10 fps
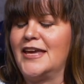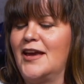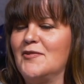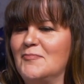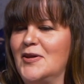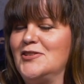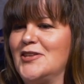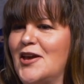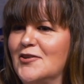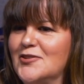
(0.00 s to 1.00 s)
I can't mention
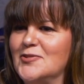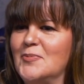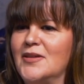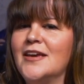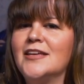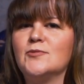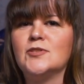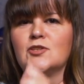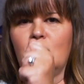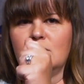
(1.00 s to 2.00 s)
the characters, but it
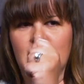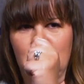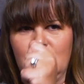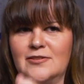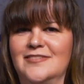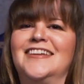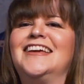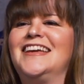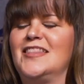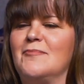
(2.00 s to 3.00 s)
was a cartoon.
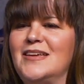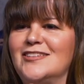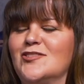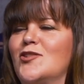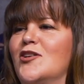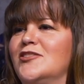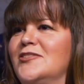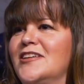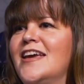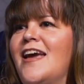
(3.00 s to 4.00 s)
They made it into a
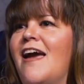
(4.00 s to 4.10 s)
cartoon.